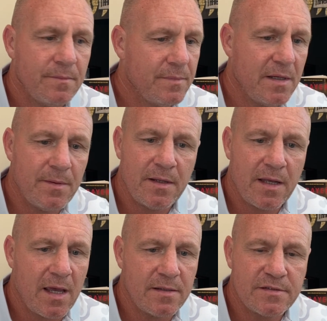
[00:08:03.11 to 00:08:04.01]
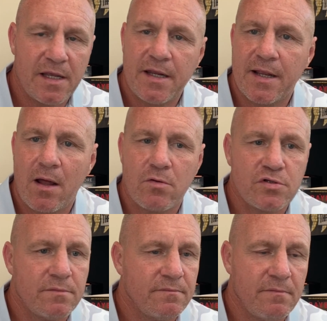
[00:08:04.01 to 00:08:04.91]
People are getting taken
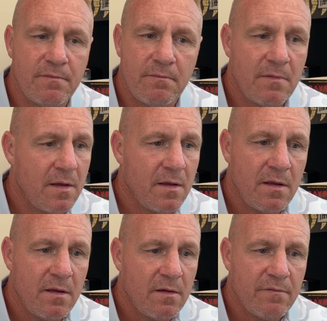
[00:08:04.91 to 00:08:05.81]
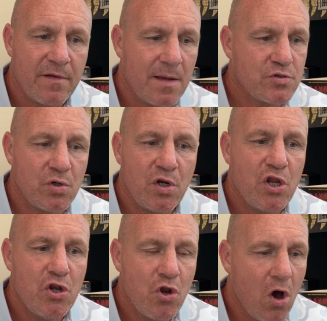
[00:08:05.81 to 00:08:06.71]
out for
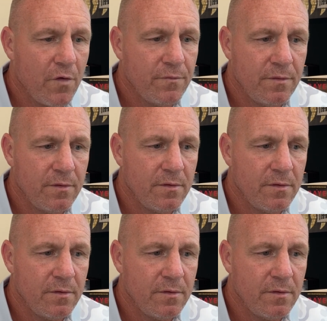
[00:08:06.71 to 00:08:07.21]
absolutely nothing.